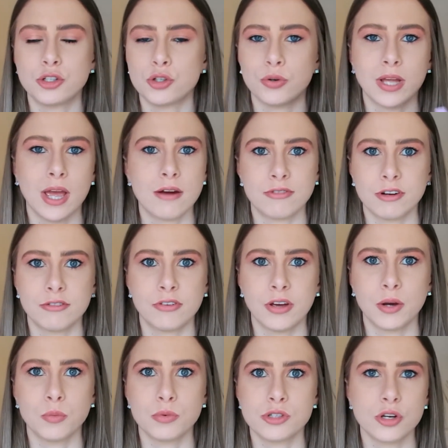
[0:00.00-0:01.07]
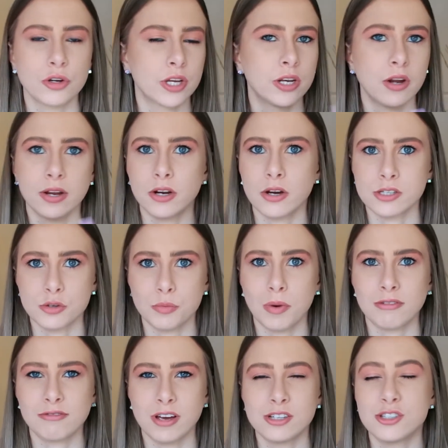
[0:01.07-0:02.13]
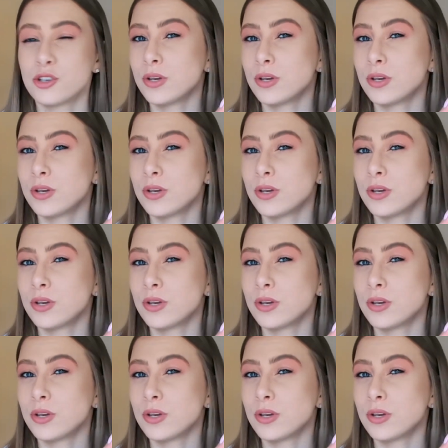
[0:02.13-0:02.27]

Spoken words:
sure that everything was looking like nice on my face.